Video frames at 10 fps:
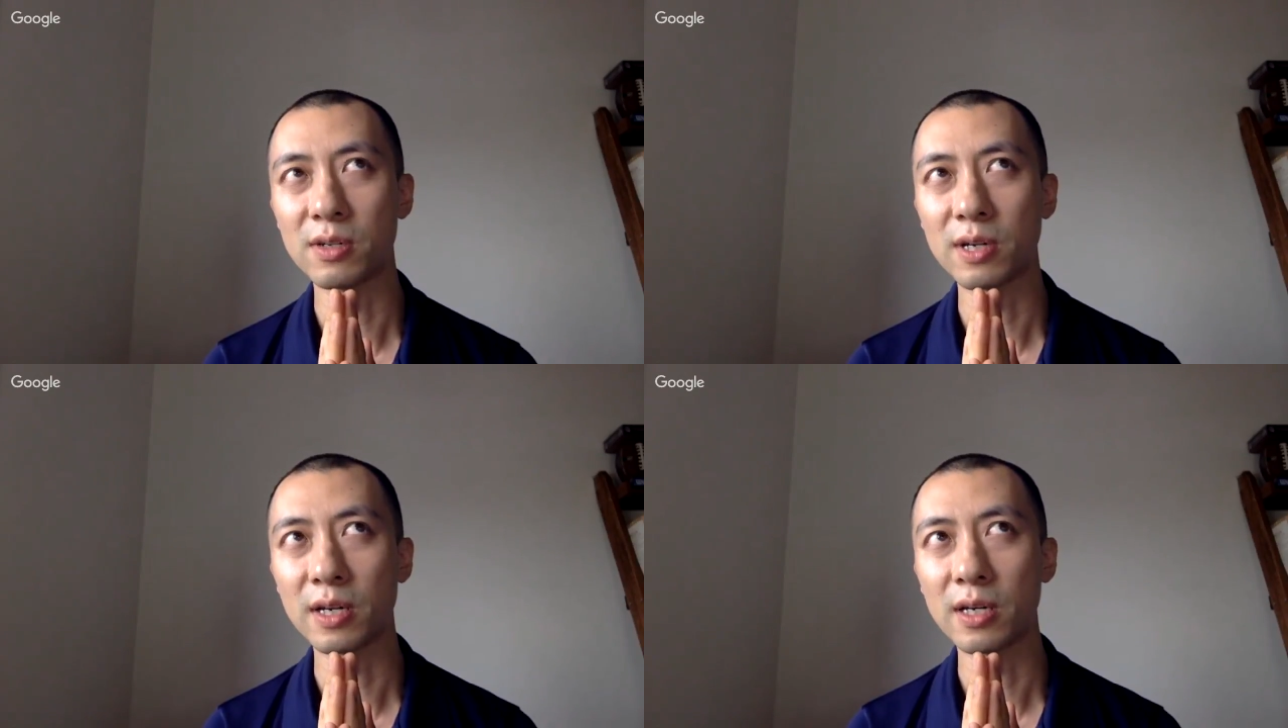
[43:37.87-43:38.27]

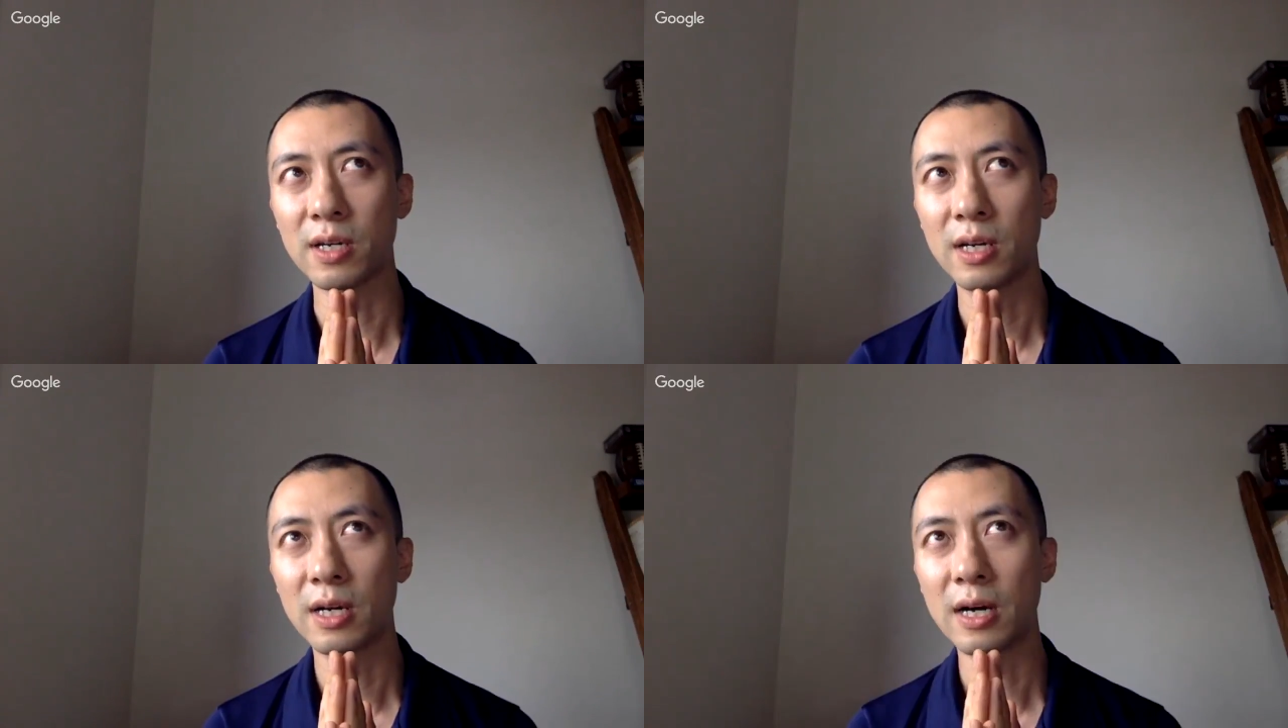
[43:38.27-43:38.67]
Okay,
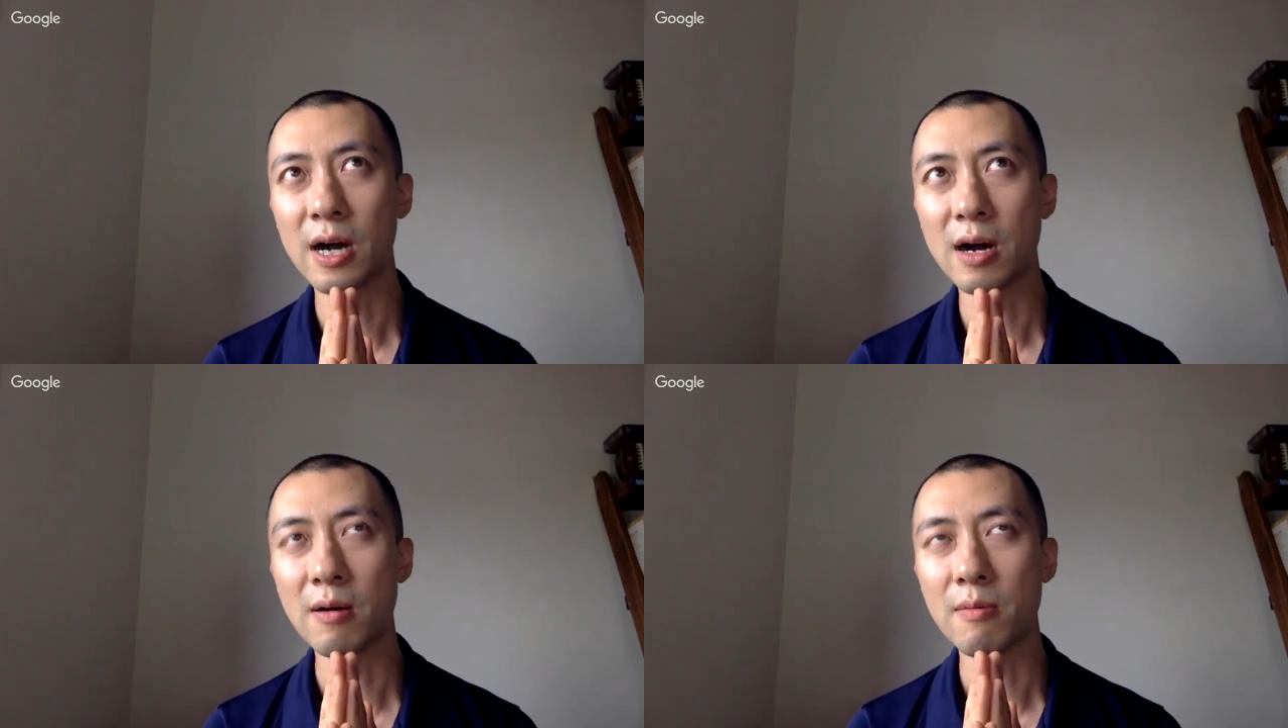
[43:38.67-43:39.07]

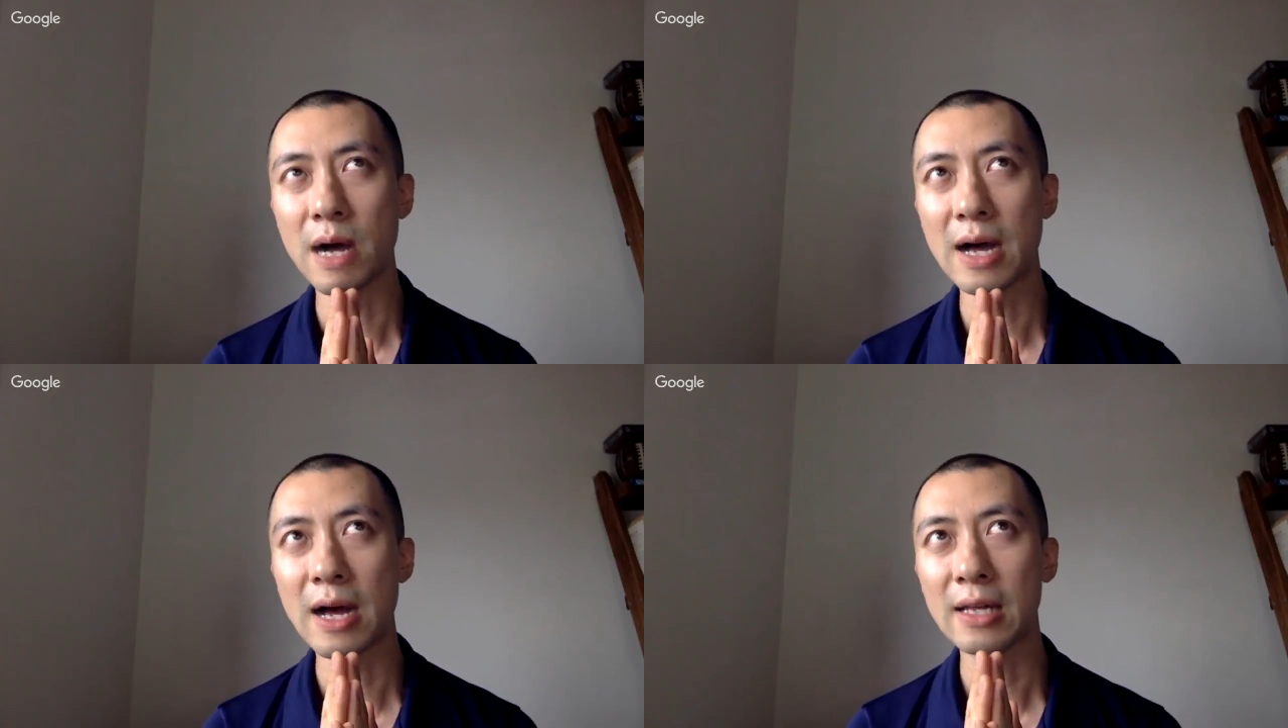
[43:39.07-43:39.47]

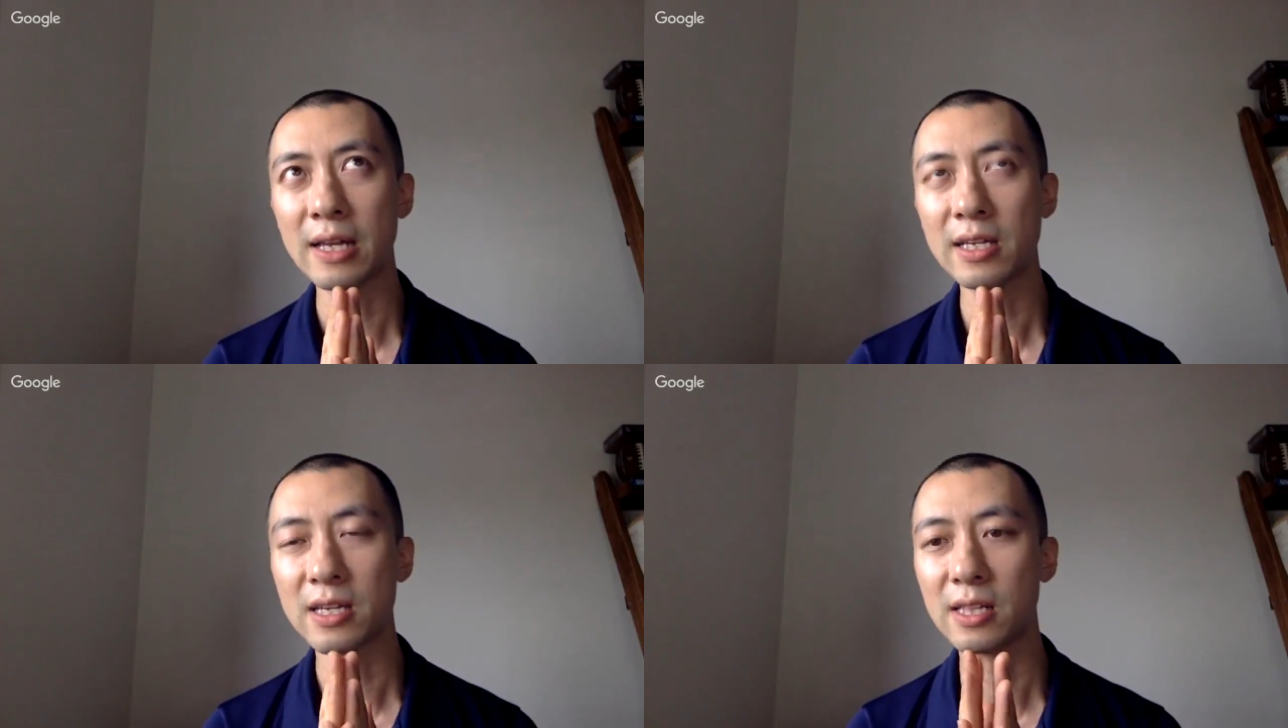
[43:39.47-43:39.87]
I
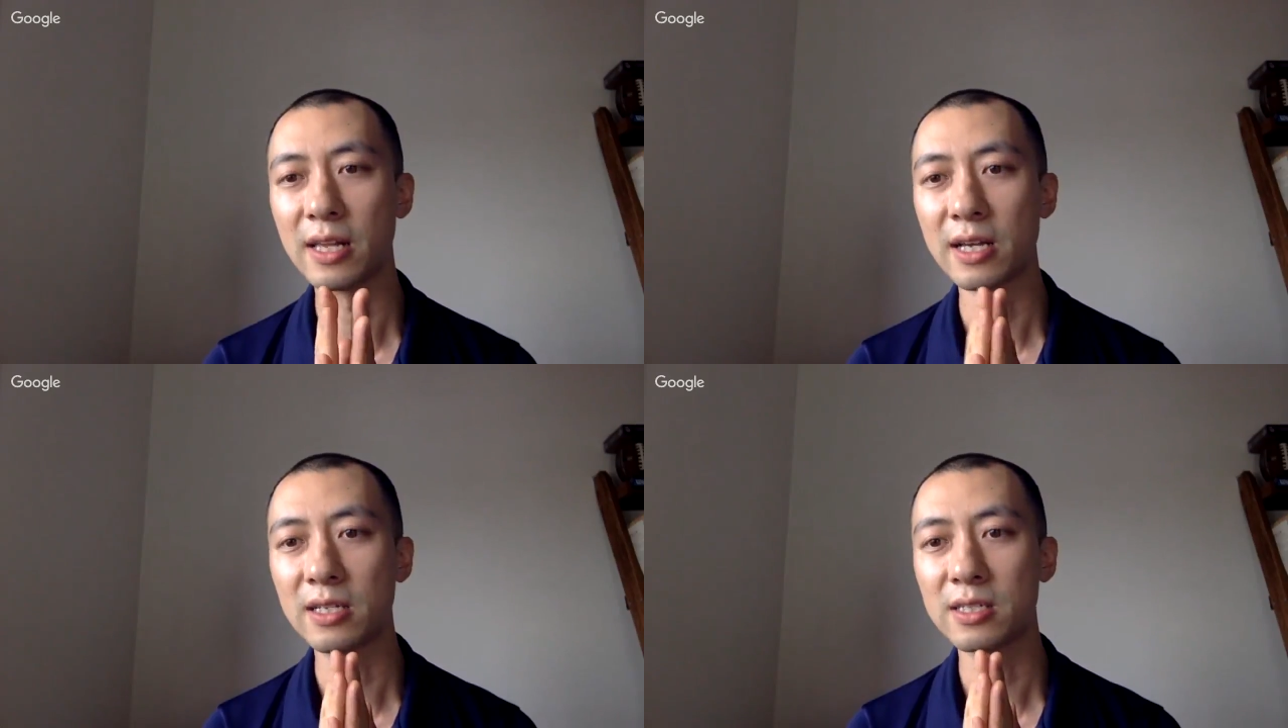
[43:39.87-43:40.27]
like
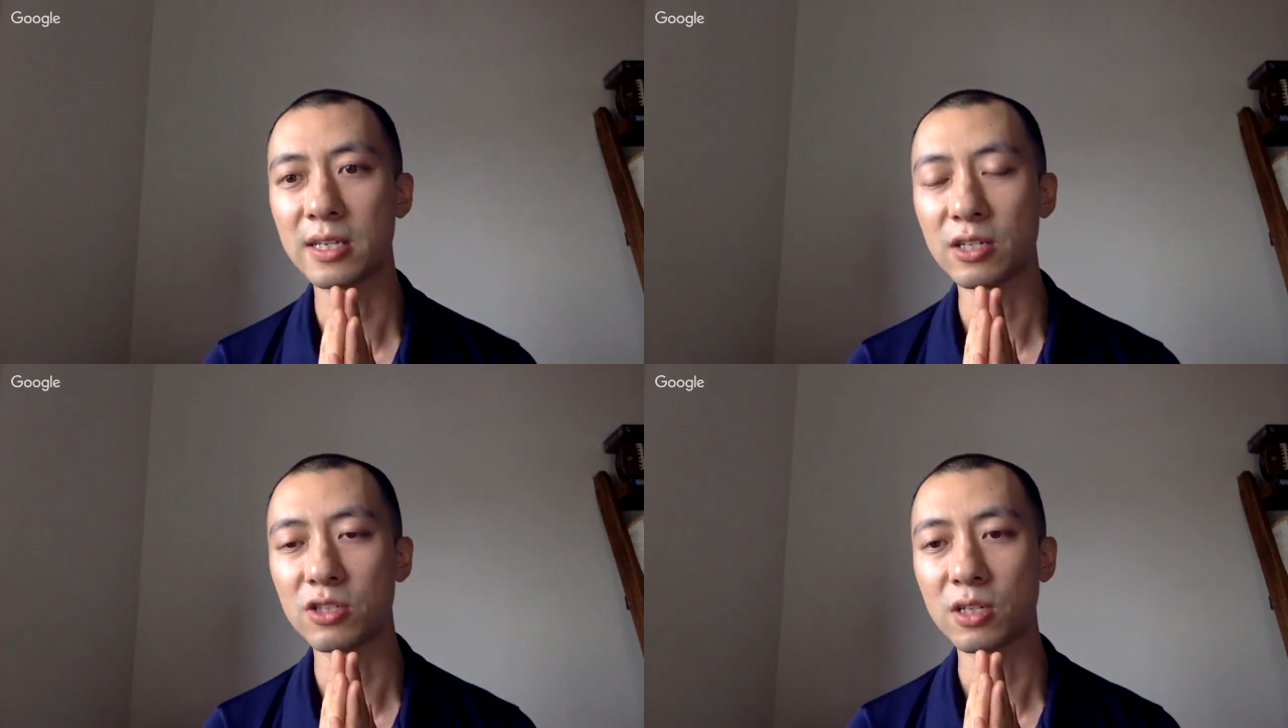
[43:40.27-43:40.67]
Elaine's
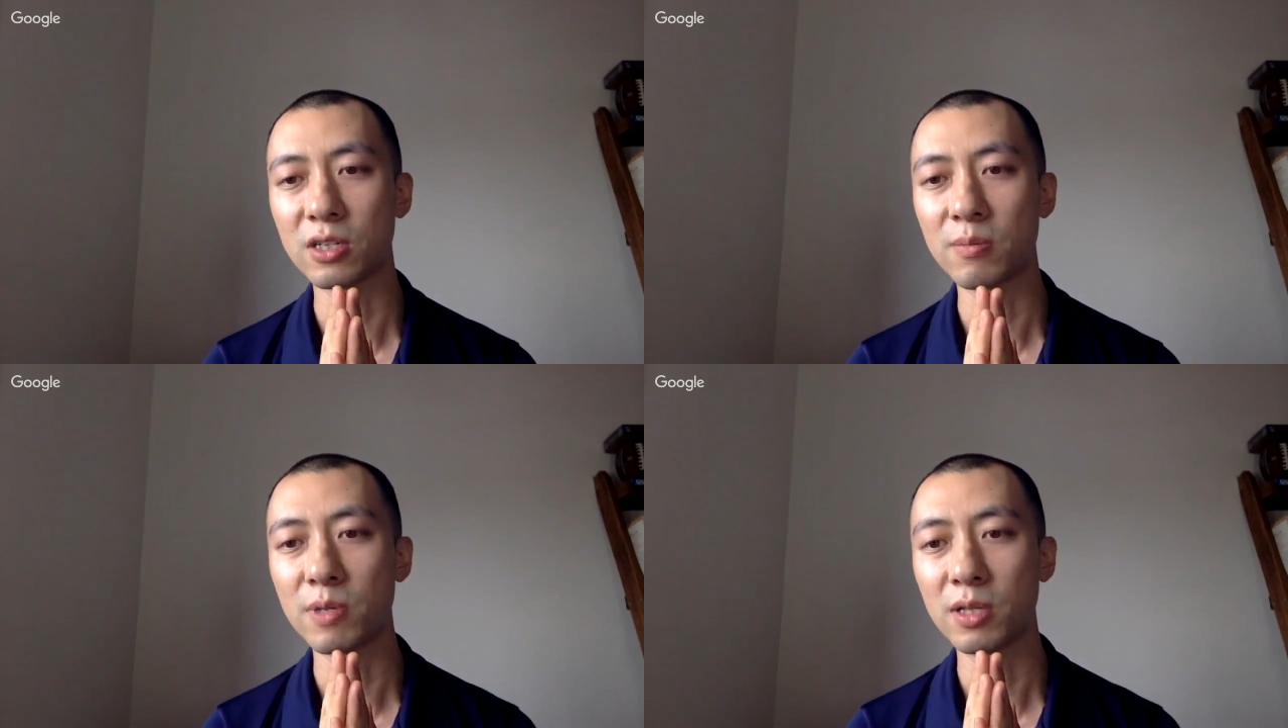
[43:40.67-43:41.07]
session,
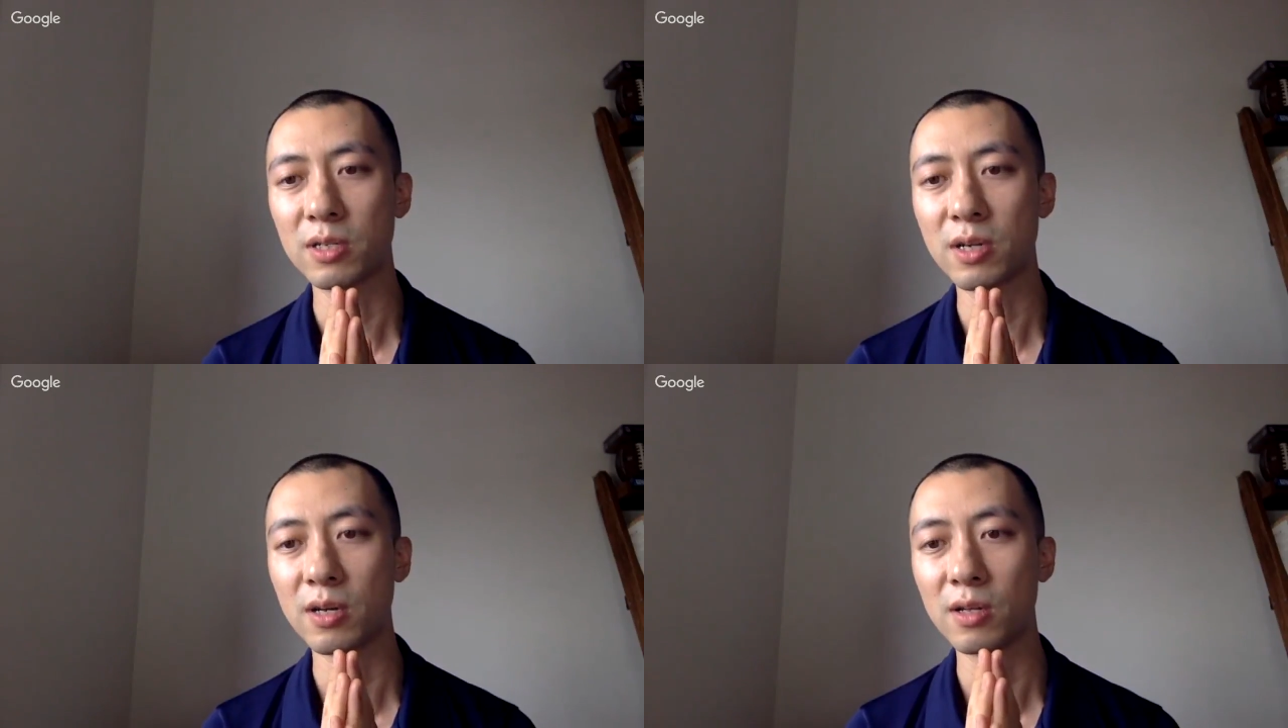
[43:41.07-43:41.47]
the $1 million